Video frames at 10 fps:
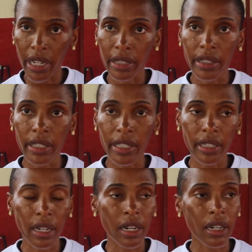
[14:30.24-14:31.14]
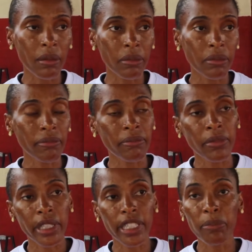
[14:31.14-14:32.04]
that the um,
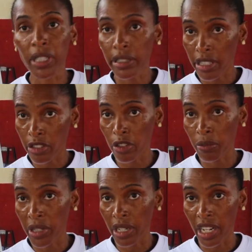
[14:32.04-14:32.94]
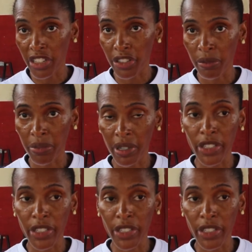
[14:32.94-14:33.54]
the ability is to be a high jumper,